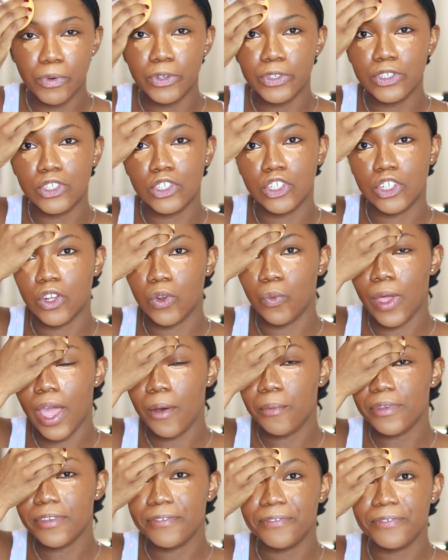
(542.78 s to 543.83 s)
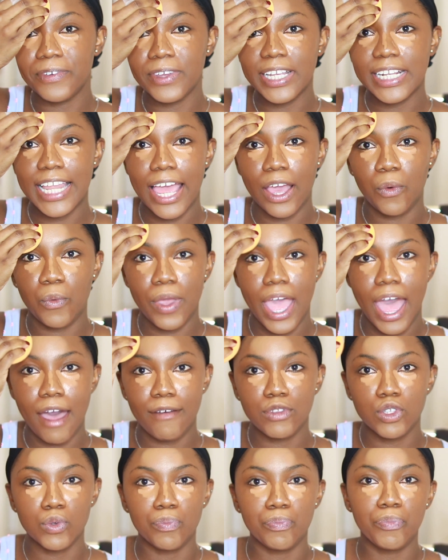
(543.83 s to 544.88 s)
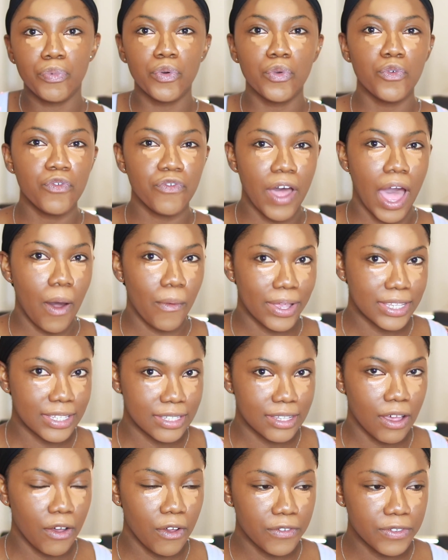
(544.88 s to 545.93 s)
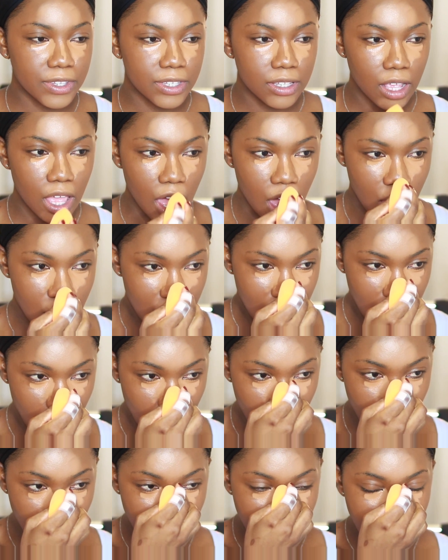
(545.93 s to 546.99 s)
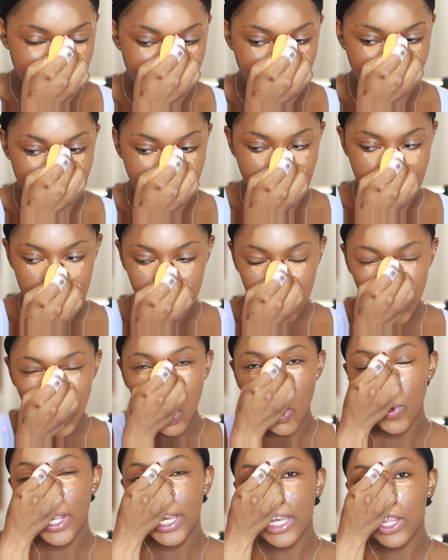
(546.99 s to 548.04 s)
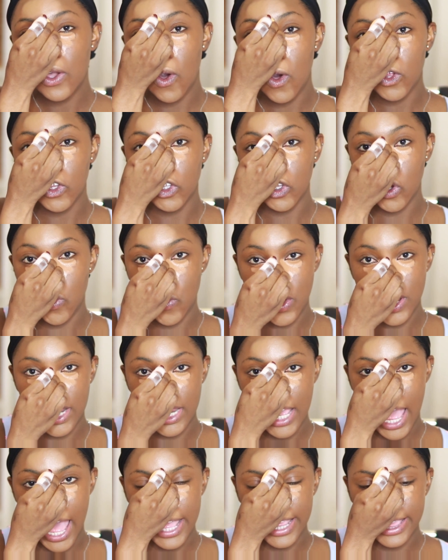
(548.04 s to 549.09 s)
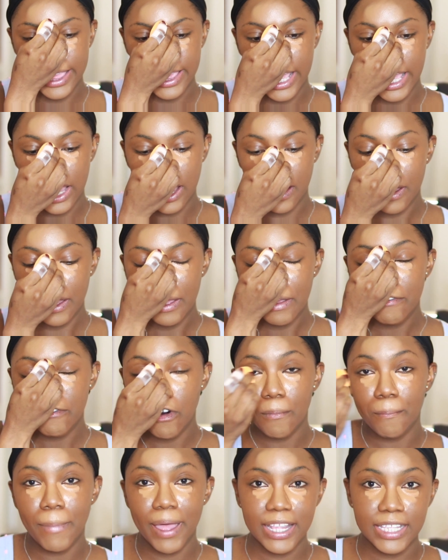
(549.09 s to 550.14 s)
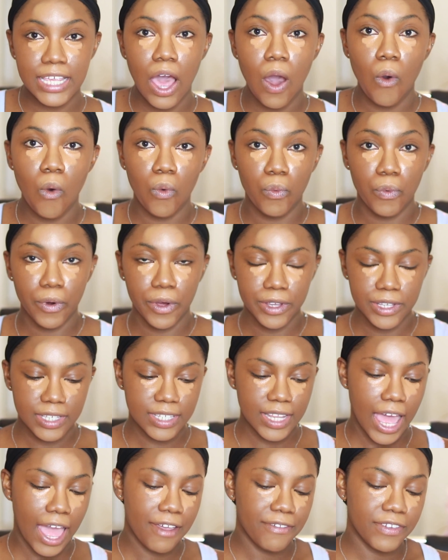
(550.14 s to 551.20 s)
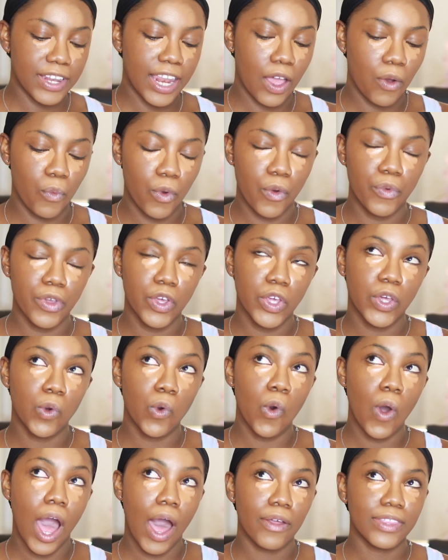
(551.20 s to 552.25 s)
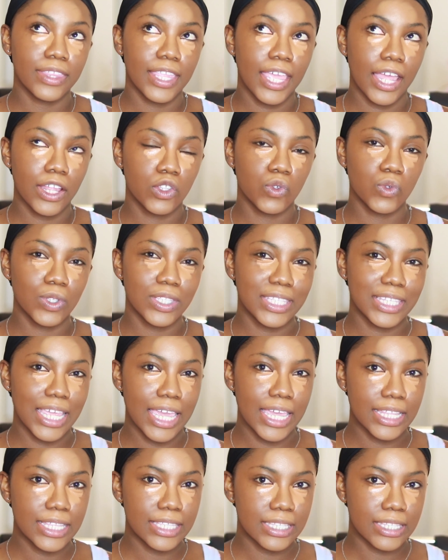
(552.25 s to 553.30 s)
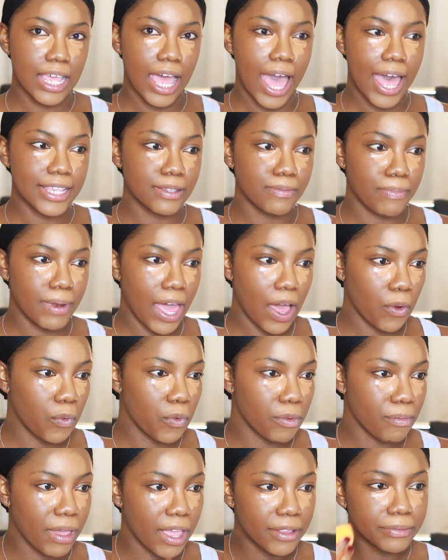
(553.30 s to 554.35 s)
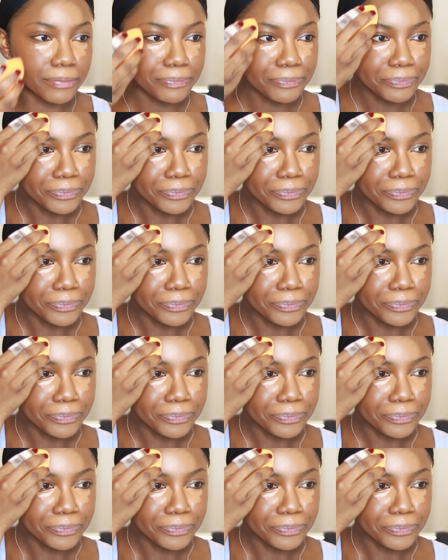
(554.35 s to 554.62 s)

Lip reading: position where we feel like we have to prove ourselves, knowingly or unknowingly. I think, for better or worse, I feel like when we go out there to date as black women,